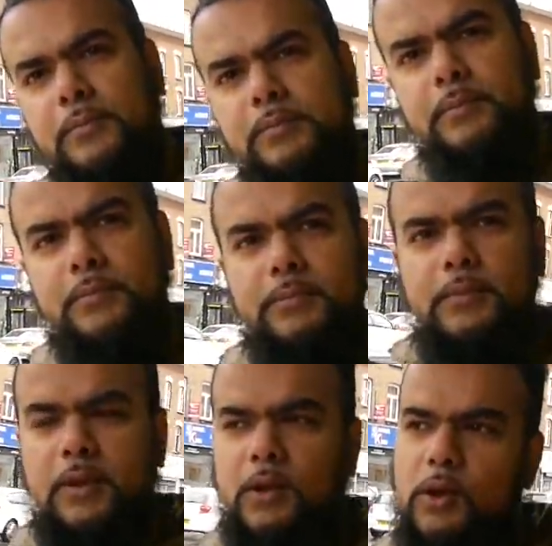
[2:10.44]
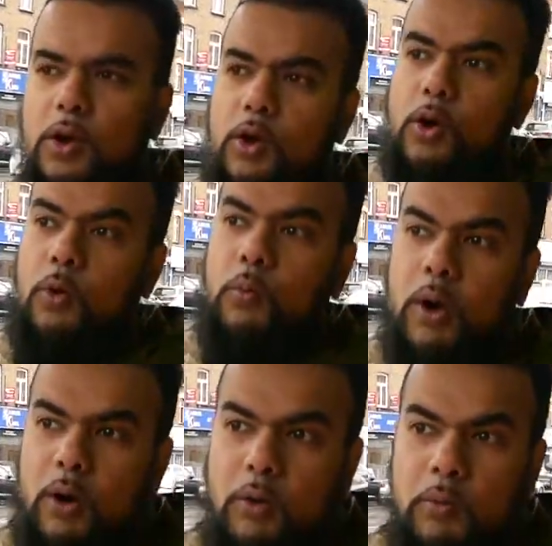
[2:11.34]
activist.
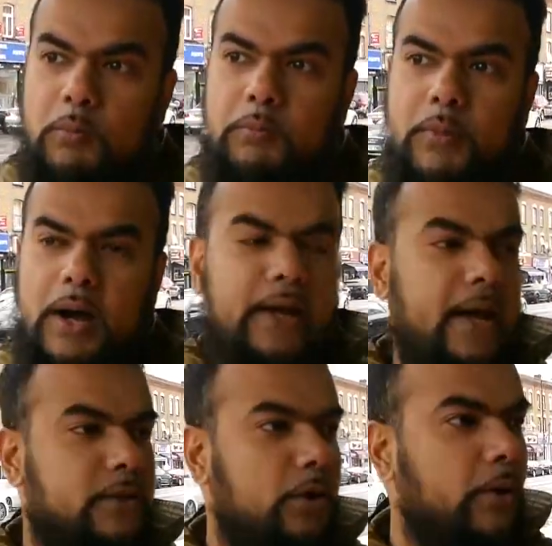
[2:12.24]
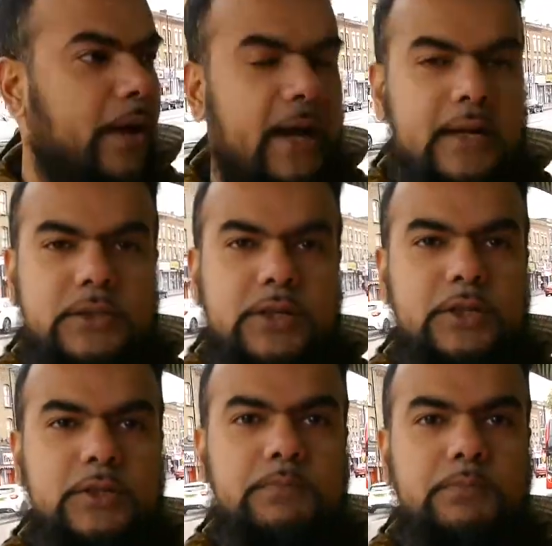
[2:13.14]
Well, I'd like to look at as
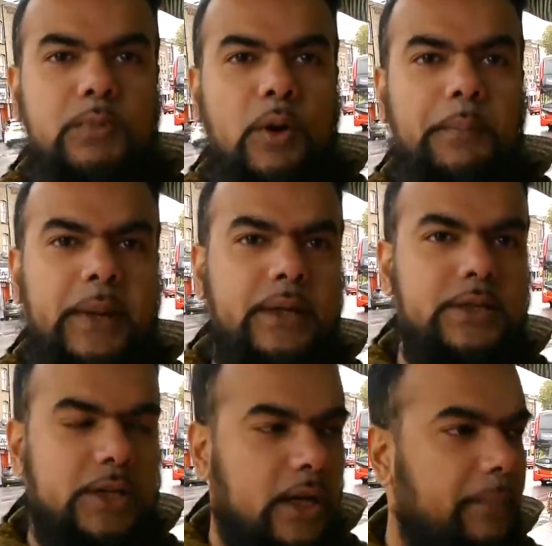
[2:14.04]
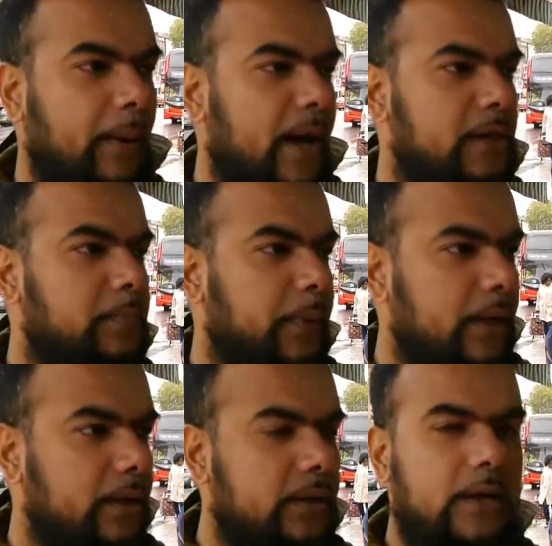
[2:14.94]
just not being a chair, but as
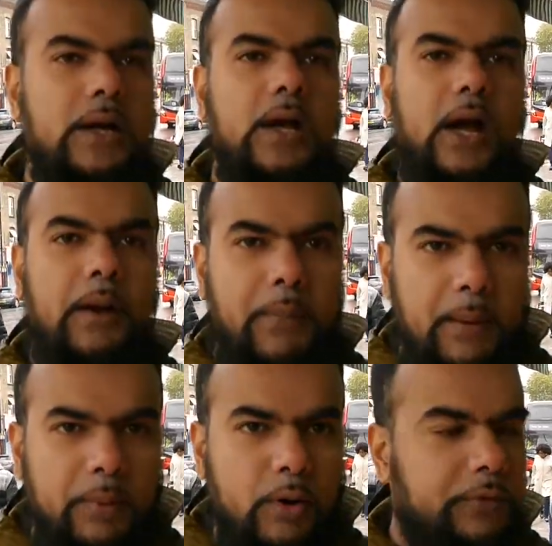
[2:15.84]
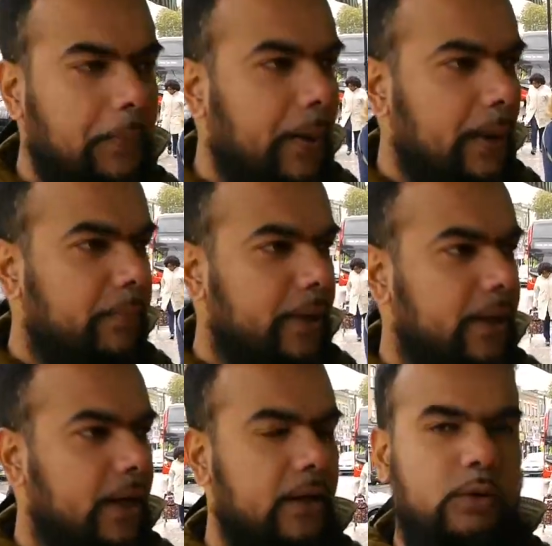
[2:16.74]
being a member of the
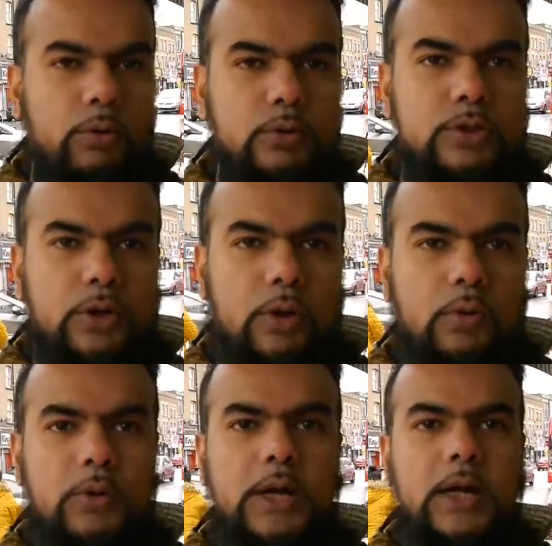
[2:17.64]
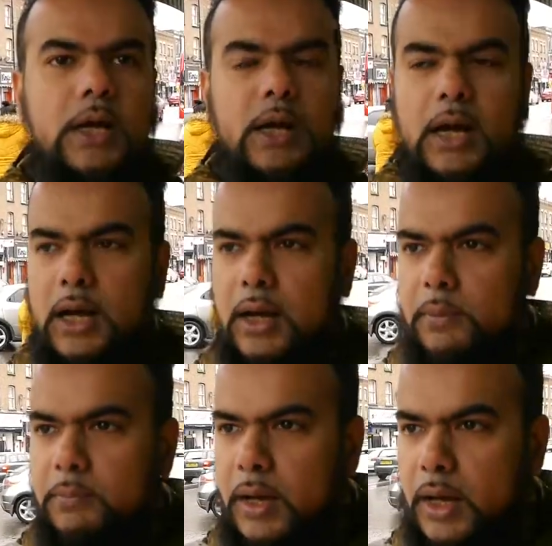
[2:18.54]
public and also
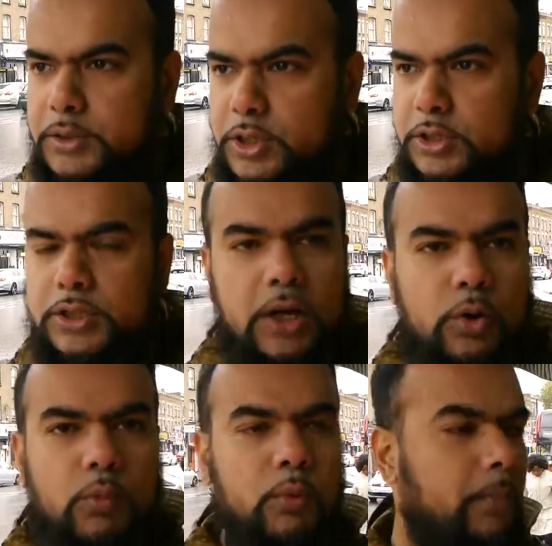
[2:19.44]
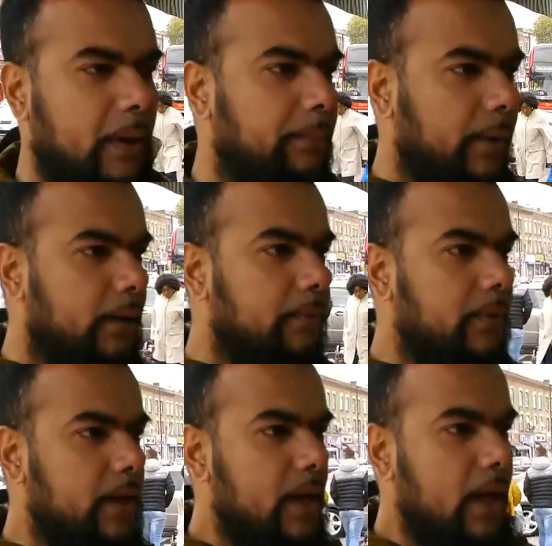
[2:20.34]
um, a, just a normal member.
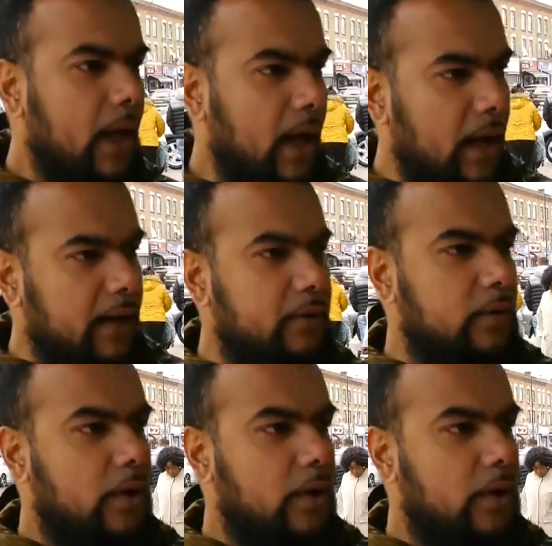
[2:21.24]
And